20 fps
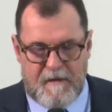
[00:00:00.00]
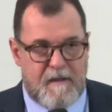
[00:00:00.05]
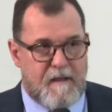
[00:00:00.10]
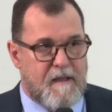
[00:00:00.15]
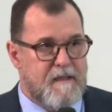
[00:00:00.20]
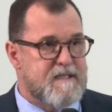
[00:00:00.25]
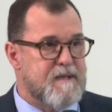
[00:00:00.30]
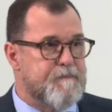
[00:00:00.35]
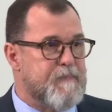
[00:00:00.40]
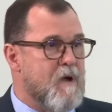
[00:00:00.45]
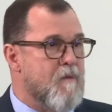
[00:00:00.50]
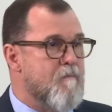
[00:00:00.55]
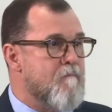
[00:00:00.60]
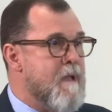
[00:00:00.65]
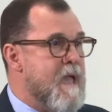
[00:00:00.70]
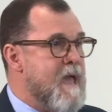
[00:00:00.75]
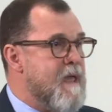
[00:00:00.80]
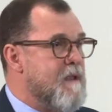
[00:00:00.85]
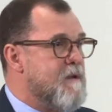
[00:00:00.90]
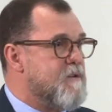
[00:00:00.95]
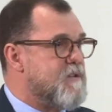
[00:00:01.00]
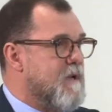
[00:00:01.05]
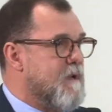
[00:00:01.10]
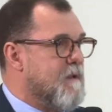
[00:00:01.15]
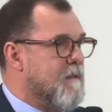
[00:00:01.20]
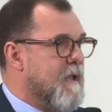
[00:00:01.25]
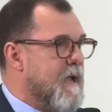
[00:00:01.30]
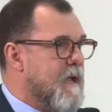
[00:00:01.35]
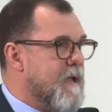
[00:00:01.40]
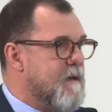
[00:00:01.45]
It's about managing
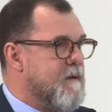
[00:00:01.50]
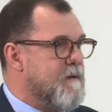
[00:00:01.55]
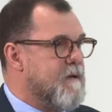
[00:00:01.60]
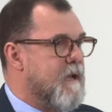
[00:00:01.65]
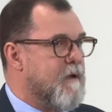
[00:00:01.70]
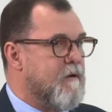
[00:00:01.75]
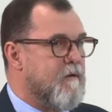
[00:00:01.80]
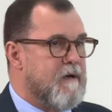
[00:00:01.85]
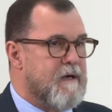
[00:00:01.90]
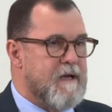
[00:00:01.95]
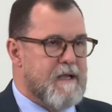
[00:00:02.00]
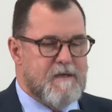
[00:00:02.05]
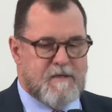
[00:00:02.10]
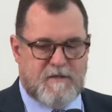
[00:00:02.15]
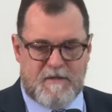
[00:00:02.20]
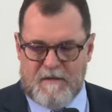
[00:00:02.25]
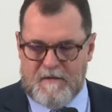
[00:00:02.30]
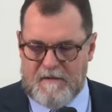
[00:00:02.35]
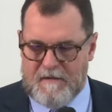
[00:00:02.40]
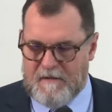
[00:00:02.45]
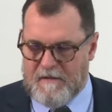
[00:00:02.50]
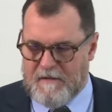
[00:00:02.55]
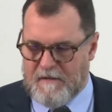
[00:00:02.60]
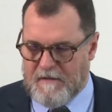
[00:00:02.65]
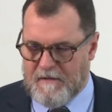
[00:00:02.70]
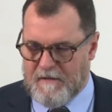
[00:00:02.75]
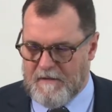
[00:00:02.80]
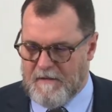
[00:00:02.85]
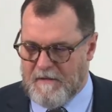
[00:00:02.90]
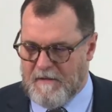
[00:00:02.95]
land degradation
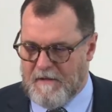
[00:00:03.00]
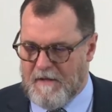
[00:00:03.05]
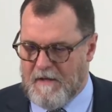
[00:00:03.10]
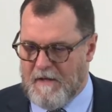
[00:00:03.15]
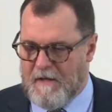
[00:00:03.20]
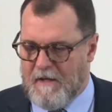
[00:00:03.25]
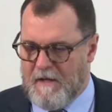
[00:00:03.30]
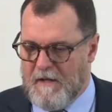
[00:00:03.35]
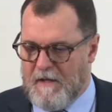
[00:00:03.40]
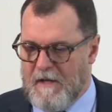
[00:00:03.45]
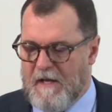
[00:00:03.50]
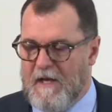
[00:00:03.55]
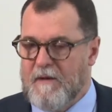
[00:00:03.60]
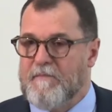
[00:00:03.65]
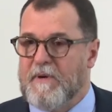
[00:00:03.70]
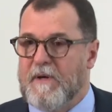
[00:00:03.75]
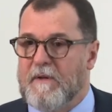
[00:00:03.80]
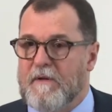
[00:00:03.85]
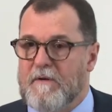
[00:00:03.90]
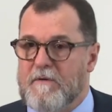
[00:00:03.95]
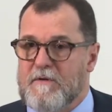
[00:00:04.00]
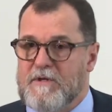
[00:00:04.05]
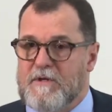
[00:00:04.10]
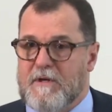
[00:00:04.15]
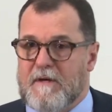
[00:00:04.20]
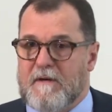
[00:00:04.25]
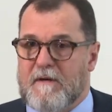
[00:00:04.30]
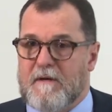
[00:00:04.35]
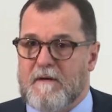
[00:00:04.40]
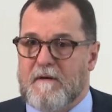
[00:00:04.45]
and
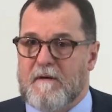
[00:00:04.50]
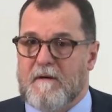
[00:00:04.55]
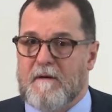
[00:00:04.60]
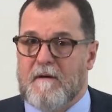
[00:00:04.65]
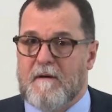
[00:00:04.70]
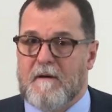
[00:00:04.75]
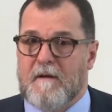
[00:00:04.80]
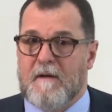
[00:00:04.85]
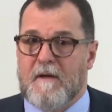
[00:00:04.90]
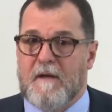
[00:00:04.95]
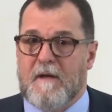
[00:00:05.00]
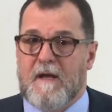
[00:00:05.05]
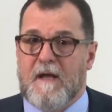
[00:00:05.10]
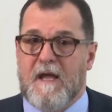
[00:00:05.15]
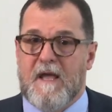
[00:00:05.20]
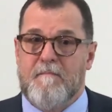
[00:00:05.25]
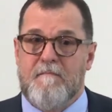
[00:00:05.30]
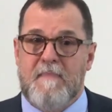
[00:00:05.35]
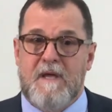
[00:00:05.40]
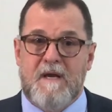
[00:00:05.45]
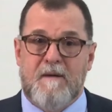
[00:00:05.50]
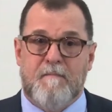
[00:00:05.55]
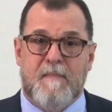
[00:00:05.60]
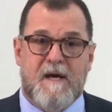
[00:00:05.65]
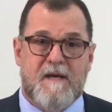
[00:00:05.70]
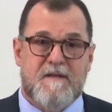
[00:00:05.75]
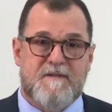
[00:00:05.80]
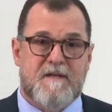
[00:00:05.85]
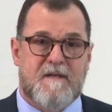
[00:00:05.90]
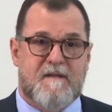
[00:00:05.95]
pollution and
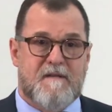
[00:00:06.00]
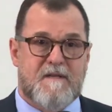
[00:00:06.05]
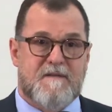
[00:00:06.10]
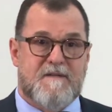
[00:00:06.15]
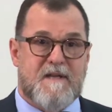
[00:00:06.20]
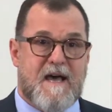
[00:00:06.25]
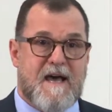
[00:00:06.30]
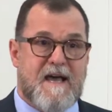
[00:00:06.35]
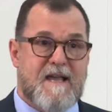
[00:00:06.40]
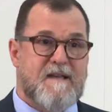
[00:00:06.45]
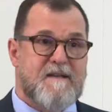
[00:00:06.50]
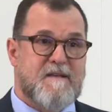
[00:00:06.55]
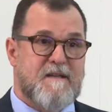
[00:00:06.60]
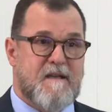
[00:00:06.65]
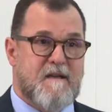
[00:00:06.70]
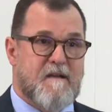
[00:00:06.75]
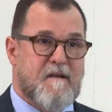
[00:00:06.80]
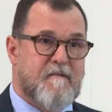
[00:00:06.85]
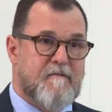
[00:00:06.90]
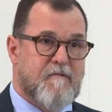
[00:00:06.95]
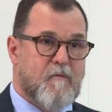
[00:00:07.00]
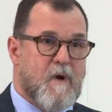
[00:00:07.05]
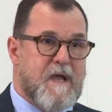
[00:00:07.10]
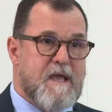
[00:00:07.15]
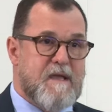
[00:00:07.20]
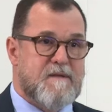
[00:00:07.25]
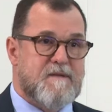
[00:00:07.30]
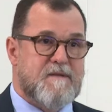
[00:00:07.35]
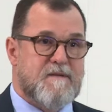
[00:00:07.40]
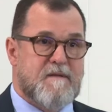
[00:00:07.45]
minimizing this idea of
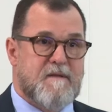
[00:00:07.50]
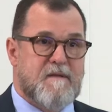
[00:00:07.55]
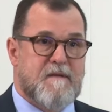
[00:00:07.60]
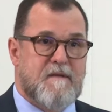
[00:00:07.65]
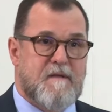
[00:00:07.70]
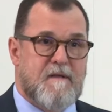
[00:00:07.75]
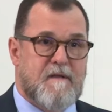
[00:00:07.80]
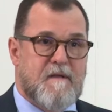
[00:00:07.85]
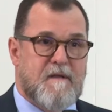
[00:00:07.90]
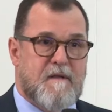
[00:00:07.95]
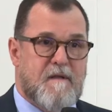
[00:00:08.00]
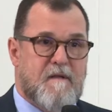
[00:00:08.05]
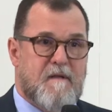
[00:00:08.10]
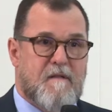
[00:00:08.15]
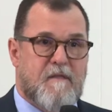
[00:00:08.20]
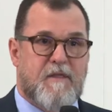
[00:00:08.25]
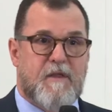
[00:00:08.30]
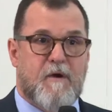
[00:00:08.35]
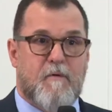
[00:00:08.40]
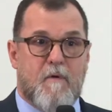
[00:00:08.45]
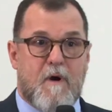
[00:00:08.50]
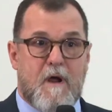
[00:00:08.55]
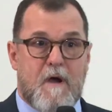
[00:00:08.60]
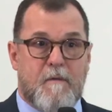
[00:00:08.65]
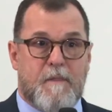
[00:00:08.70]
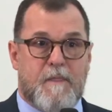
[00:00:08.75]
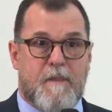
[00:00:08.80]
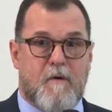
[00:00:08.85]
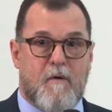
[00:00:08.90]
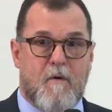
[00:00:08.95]
waste
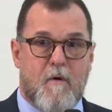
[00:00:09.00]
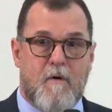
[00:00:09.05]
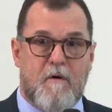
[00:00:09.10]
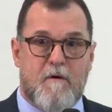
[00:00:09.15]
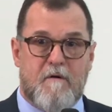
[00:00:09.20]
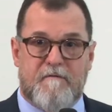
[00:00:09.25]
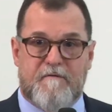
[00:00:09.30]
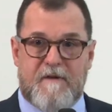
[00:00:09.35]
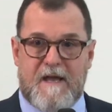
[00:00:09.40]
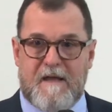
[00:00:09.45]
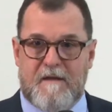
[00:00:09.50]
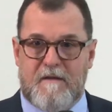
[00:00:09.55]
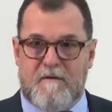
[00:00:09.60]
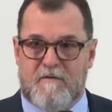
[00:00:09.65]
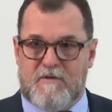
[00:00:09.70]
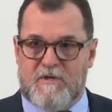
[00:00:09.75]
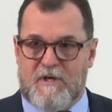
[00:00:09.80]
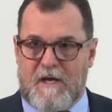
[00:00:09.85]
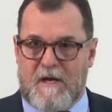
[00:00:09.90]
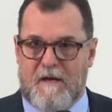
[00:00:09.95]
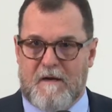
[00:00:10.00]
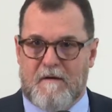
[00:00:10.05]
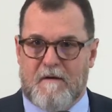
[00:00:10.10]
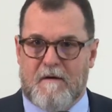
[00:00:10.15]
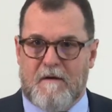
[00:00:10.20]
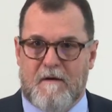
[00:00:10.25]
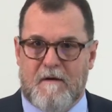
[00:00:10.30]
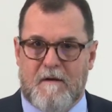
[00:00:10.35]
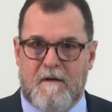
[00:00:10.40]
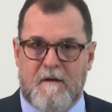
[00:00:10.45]
throughout the whole value chain
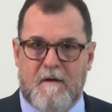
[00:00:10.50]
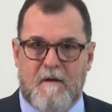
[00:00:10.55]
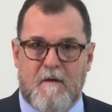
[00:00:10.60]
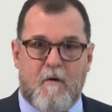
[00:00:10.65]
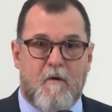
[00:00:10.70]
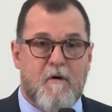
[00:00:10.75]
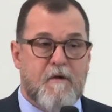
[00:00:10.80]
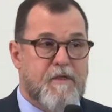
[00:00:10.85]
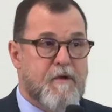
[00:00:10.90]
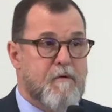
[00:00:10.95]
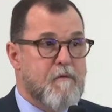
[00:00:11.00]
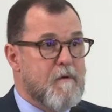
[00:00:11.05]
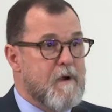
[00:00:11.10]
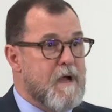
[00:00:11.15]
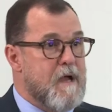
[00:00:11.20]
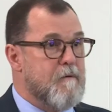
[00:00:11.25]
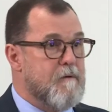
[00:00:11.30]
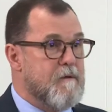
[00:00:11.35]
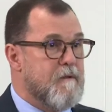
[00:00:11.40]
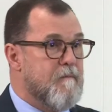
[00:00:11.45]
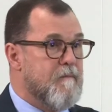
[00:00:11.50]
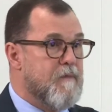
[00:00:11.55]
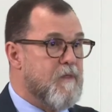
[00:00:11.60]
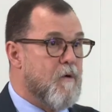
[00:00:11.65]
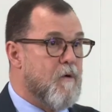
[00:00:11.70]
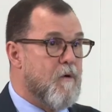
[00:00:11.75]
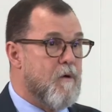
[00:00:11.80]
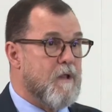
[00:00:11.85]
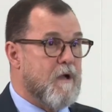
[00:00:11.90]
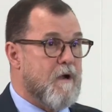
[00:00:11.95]
or throughout the
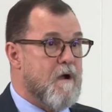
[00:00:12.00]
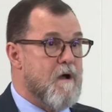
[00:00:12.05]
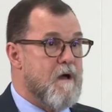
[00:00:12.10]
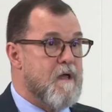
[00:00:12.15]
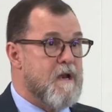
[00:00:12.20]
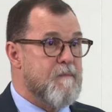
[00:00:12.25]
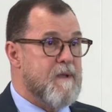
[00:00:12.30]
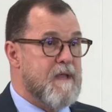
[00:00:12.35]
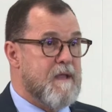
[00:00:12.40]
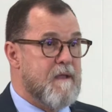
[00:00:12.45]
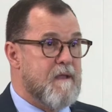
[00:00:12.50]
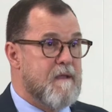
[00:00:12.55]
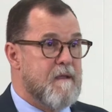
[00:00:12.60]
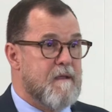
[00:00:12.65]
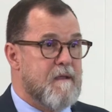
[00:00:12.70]
whole economy